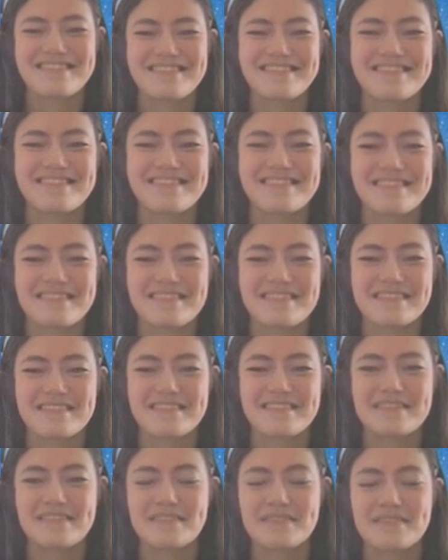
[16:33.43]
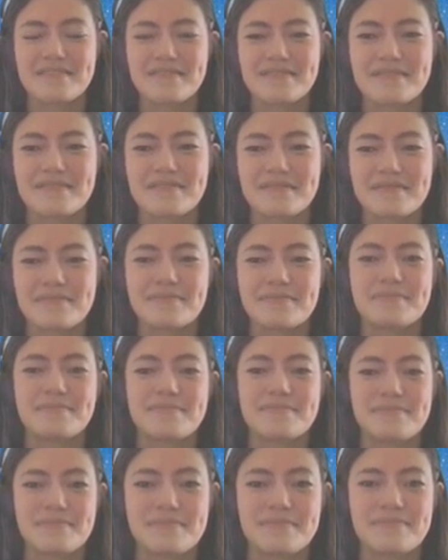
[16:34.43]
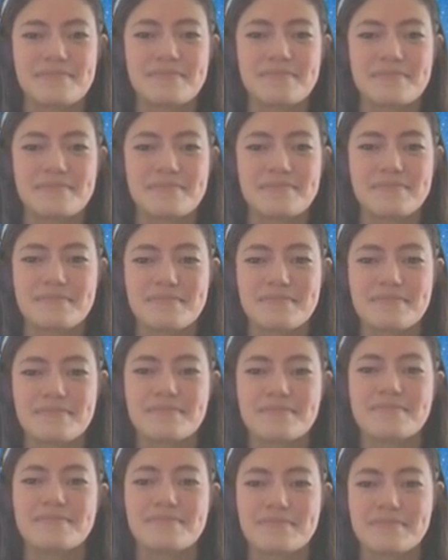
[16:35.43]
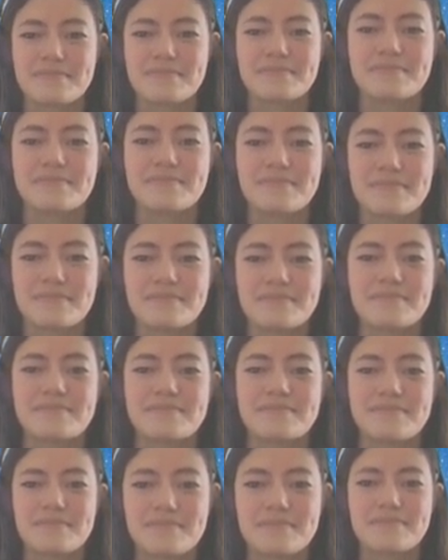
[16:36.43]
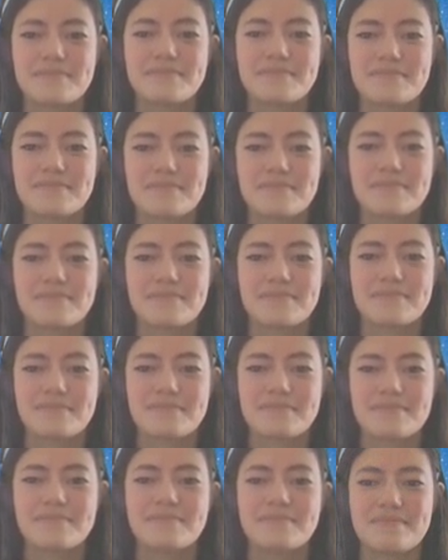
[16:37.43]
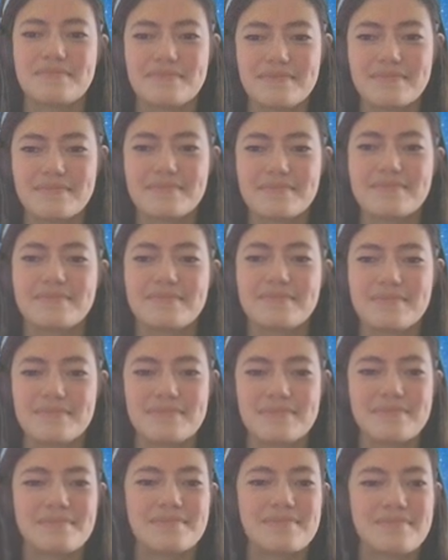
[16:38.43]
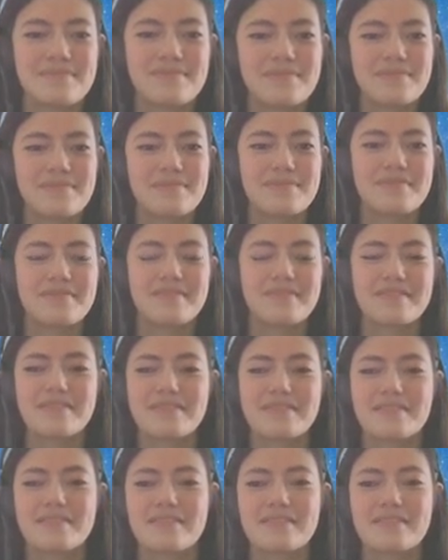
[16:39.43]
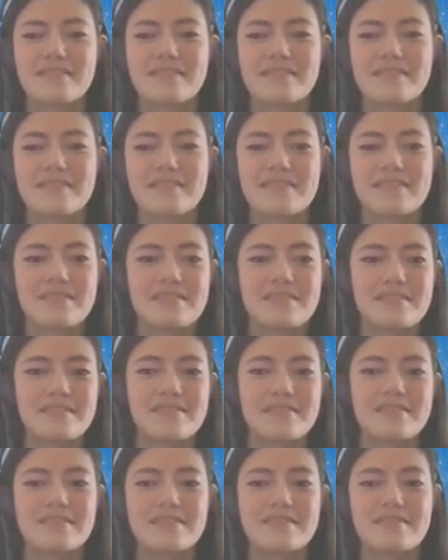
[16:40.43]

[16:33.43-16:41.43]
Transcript: No words are spoken by the person on screen.